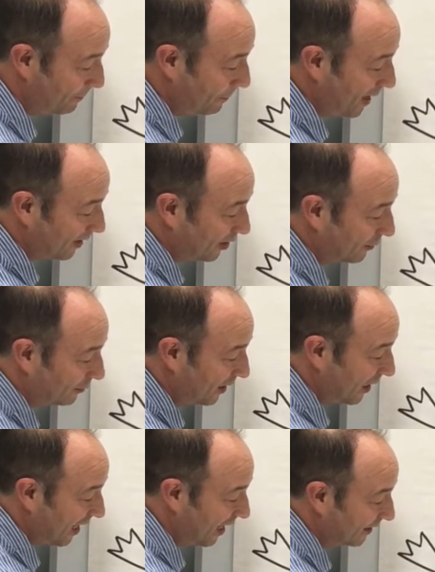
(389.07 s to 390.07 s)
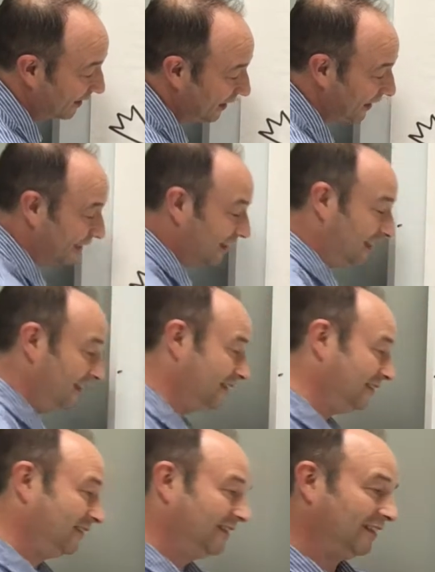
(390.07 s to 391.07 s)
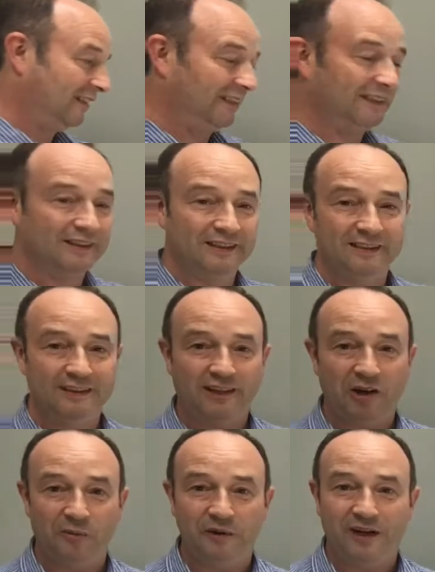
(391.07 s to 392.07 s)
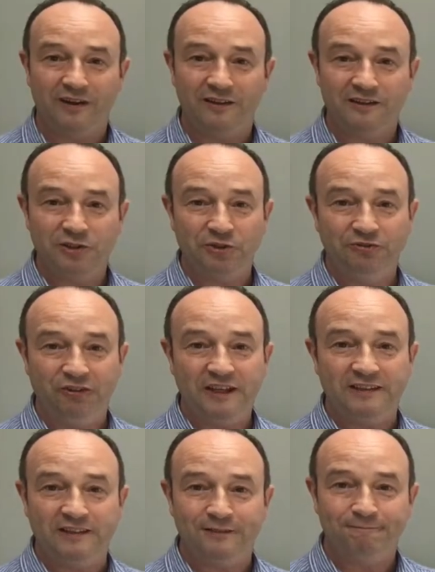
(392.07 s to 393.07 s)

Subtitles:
back up, and a heel. There we are, 2 feet.